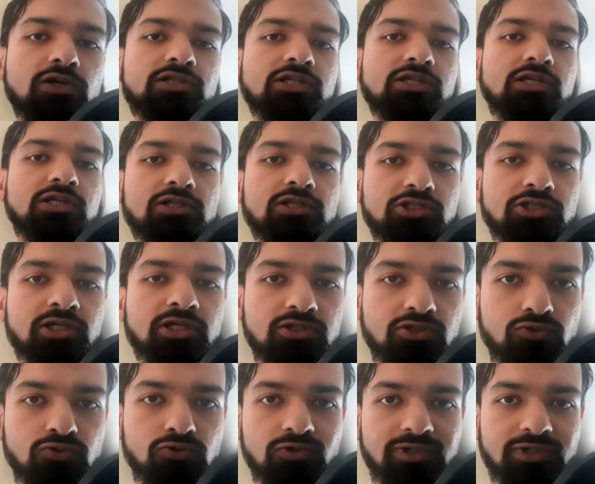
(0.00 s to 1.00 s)
English at
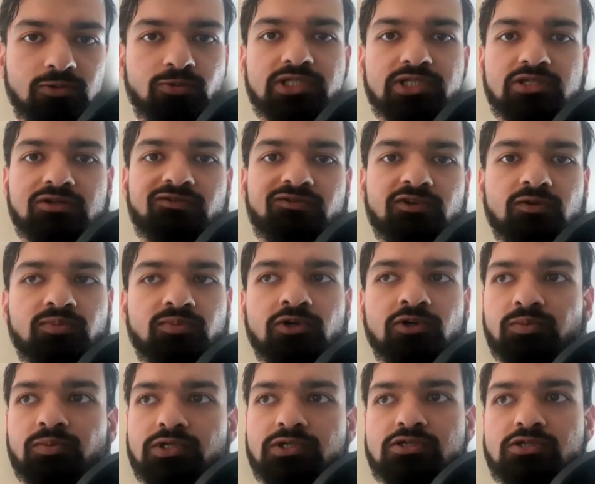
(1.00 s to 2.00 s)
school, it wasn't for the
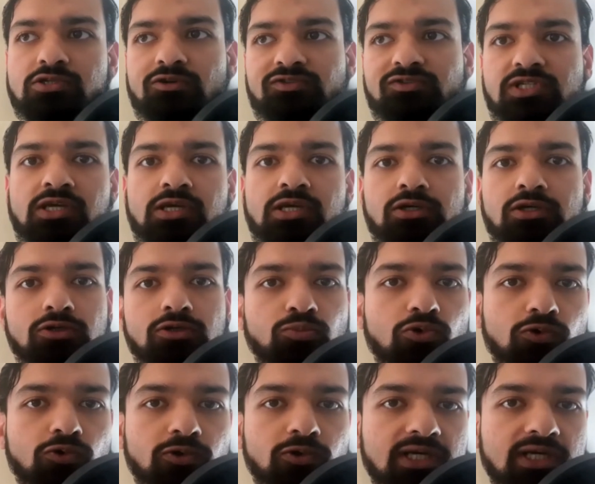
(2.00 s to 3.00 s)
purposes of saying, good
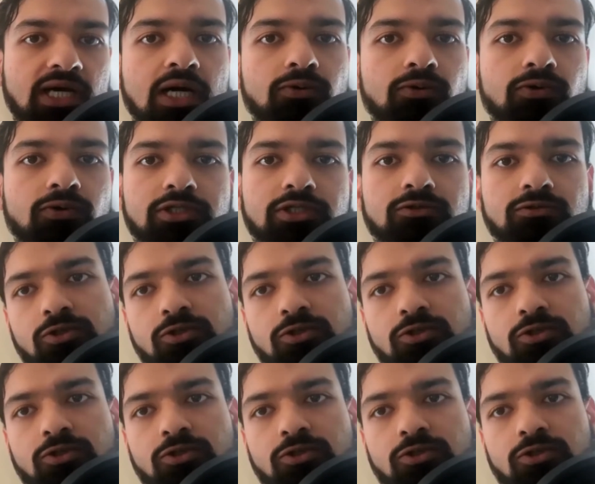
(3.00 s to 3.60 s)
morning, how are you?